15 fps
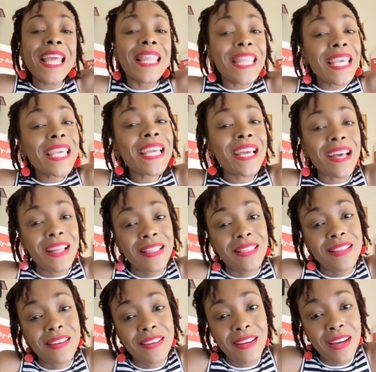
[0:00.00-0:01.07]

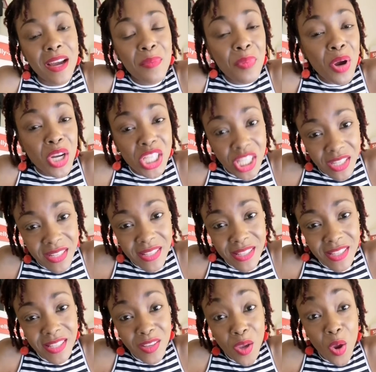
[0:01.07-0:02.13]
illegal
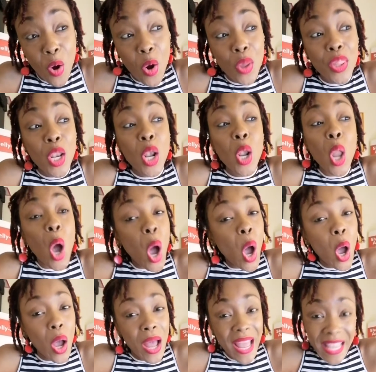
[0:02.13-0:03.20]
abortions or the
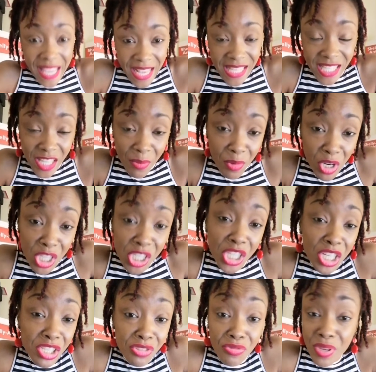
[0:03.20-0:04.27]
law against
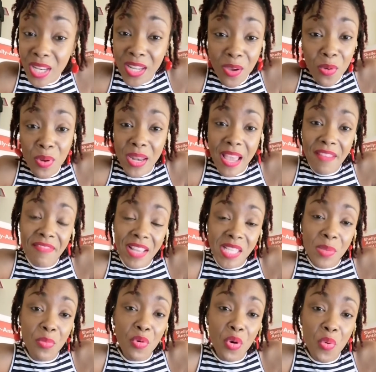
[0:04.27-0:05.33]
abortions really only
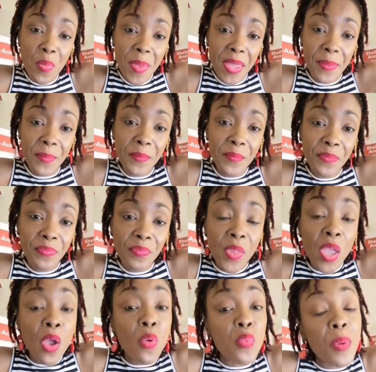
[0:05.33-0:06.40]
affect poor women.
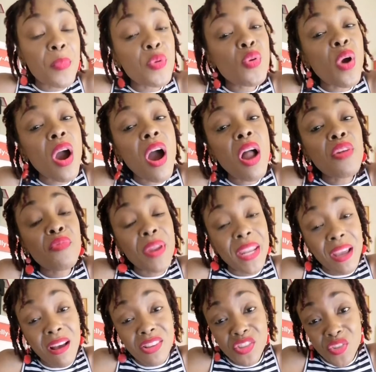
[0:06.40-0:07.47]
Women who are
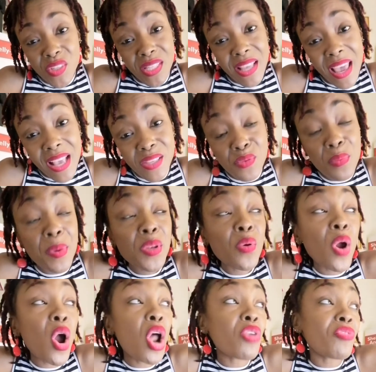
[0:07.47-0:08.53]
already ostracized, women
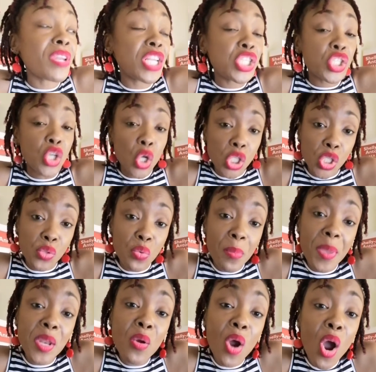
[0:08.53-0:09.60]
who are already judged,
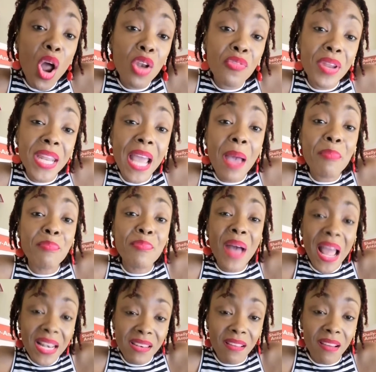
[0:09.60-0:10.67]
women who are already
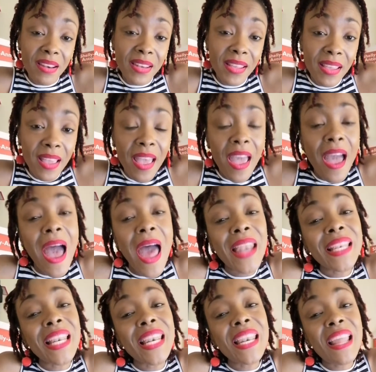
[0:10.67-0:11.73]
abandoned
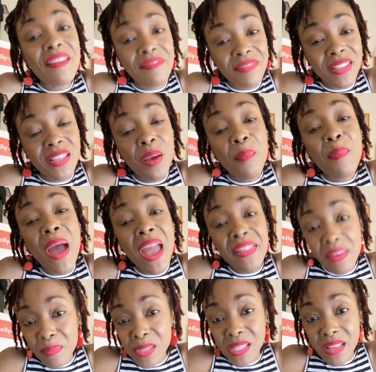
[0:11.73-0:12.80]
and left
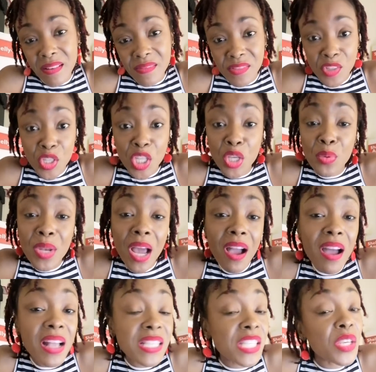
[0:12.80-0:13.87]
by themselves to deal with a
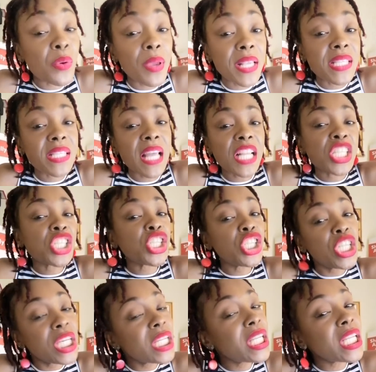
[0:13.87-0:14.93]
consequence that
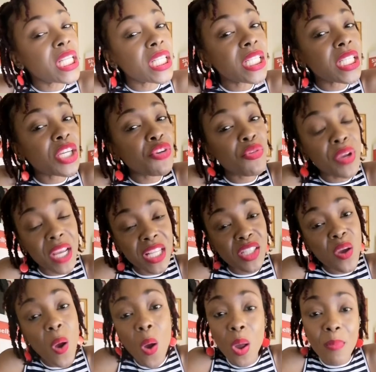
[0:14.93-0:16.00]
she didn't
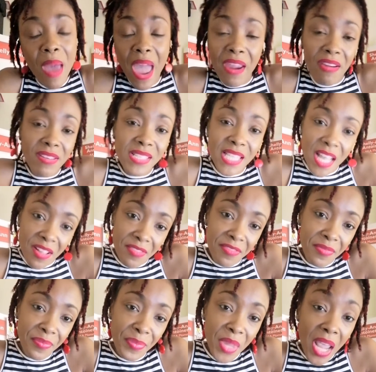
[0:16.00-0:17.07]
create all by
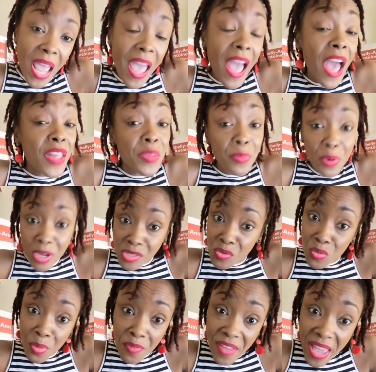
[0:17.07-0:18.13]
herself. And the
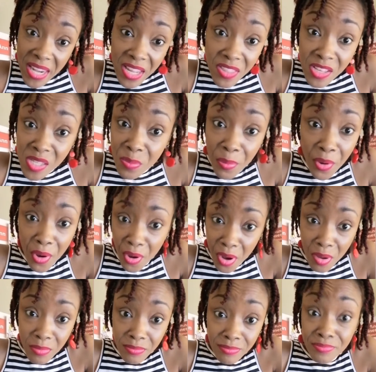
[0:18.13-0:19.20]
person who provided the
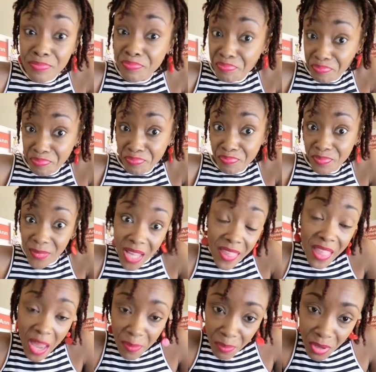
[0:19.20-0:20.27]
sperm,
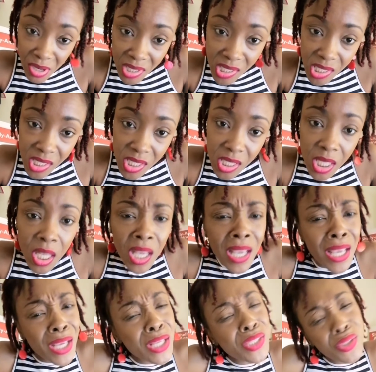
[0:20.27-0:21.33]
that person
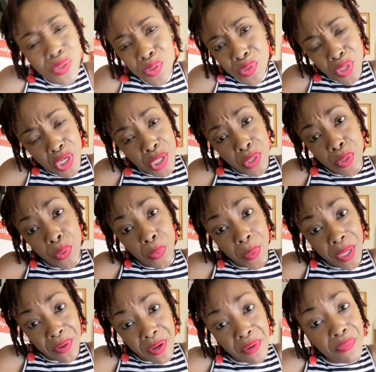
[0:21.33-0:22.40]
is usually
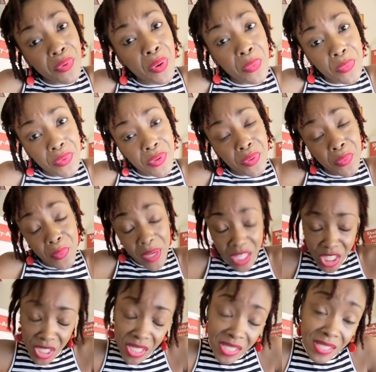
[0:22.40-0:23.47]
nowhere around
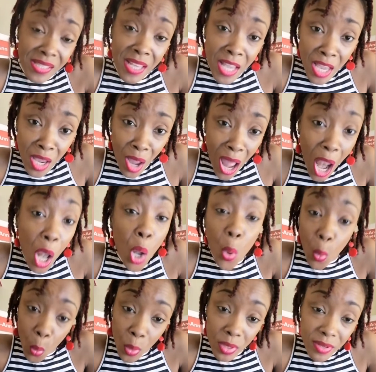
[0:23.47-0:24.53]
when she's
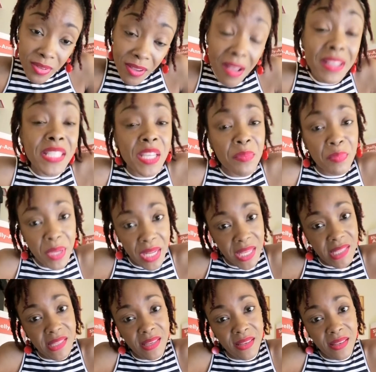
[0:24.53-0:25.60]
alone
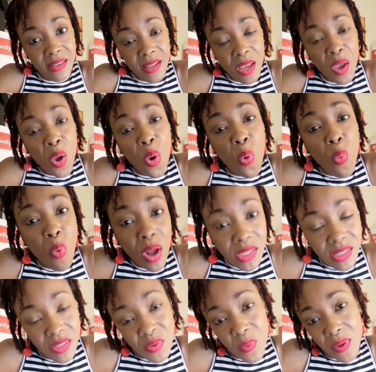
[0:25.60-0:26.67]
contemplating
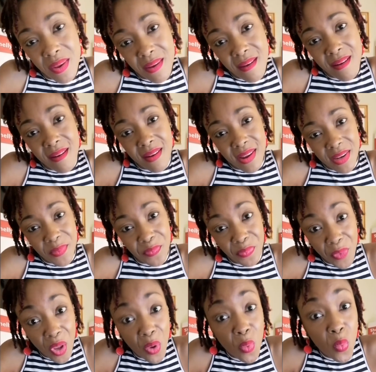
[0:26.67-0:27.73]
what is going on
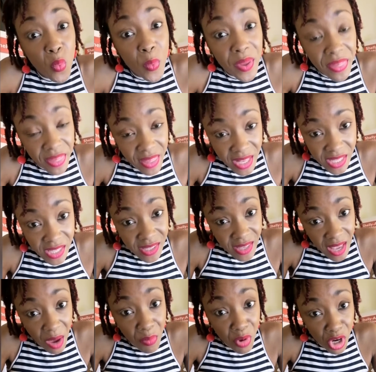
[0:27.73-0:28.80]
with
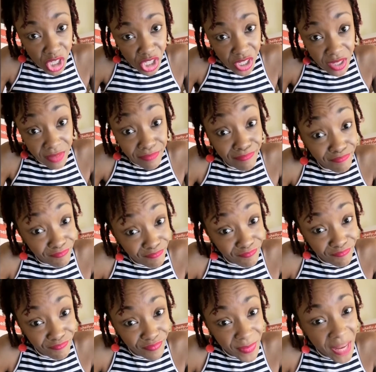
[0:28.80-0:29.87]
this abortion.
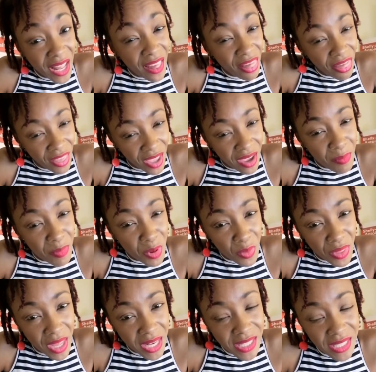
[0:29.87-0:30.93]
Think
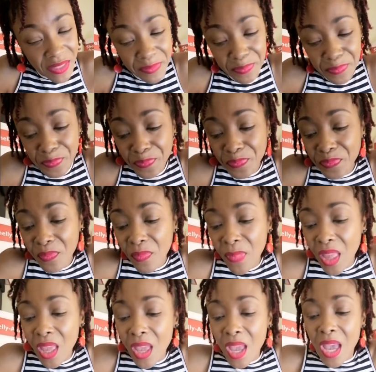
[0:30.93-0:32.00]
about that.
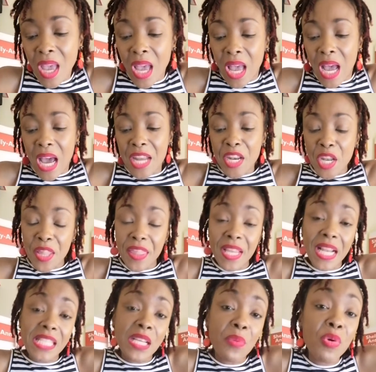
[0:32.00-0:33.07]
Another
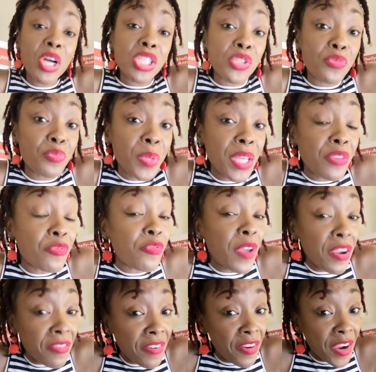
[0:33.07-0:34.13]
thing that I want to be
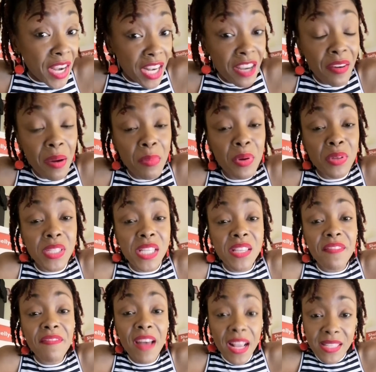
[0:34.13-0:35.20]
very, very clear about
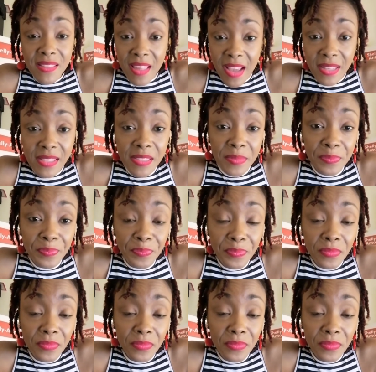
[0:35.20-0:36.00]
is the fact that